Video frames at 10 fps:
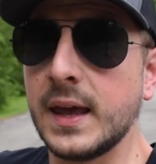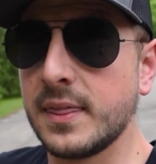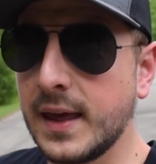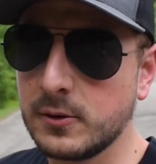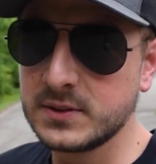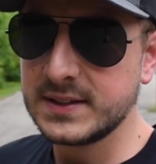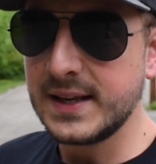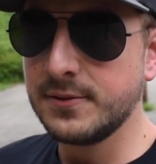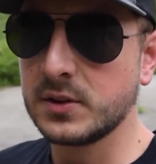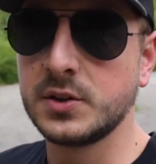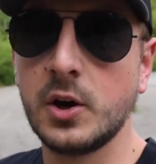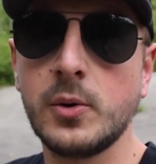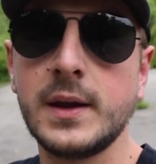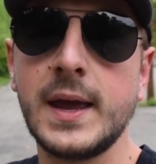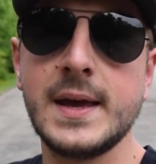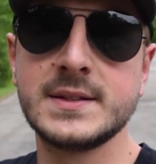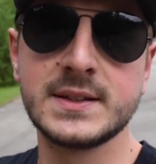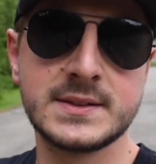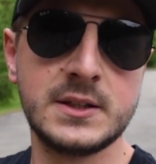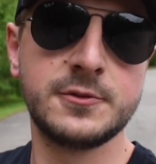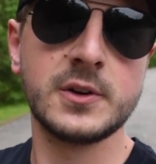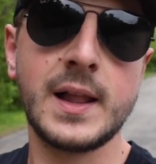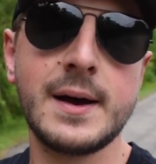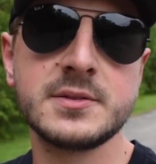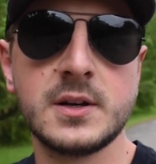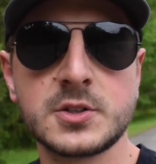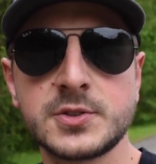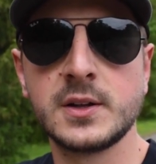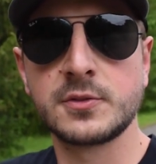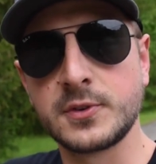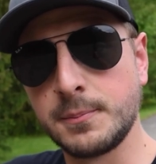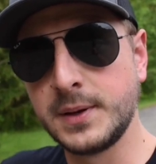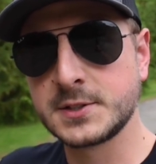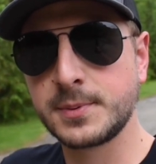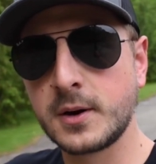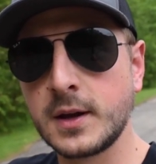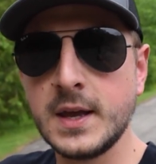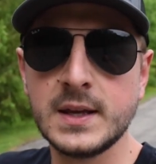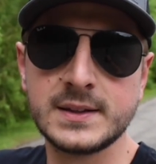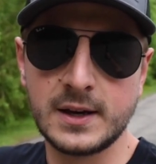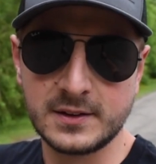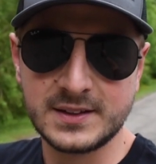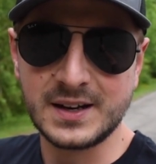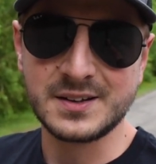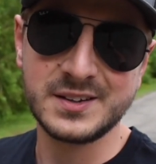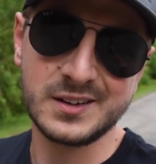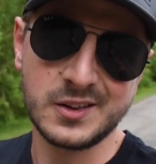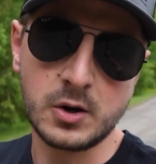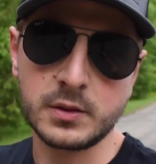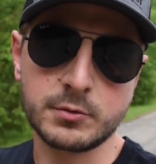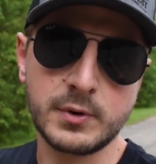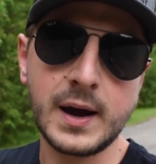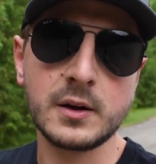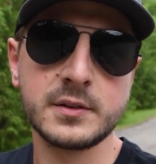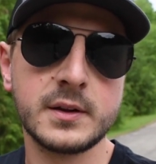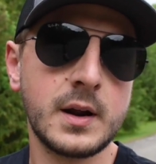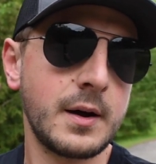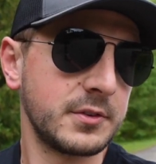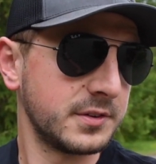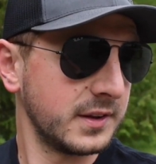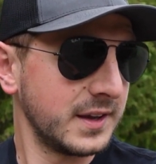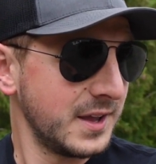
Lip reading: and that was even towing a 16-foot livestock trailer from Pittsburgh down to Tennessee along the route. And then obviously